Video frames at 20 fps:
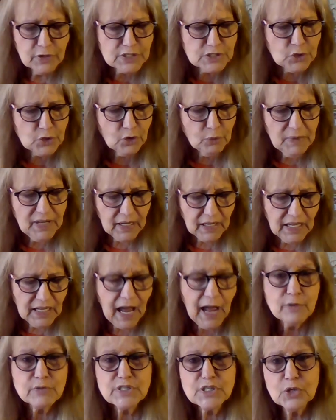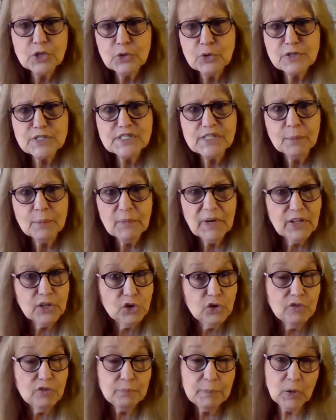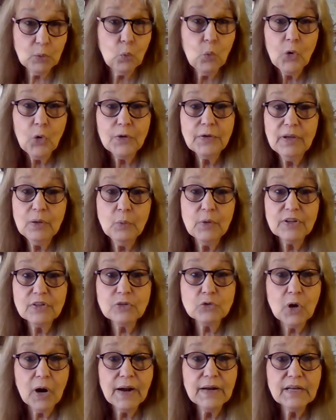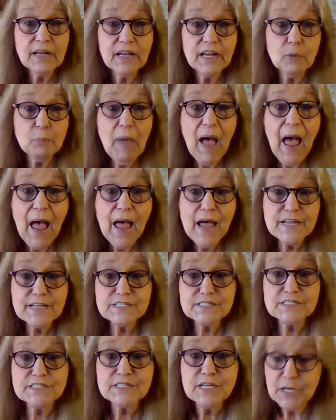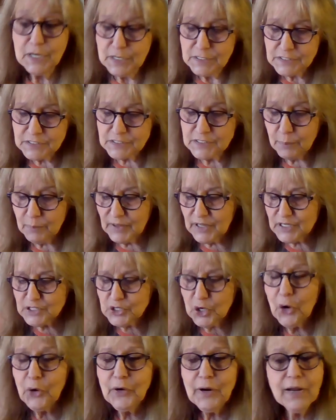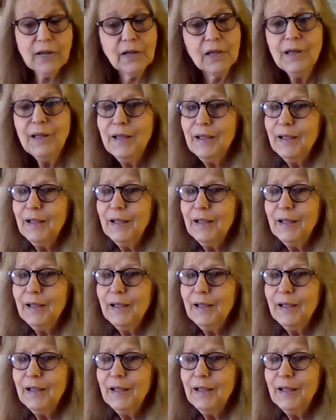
This could be a counselor or somebody that you've been working with, trying to get past some of this heartache,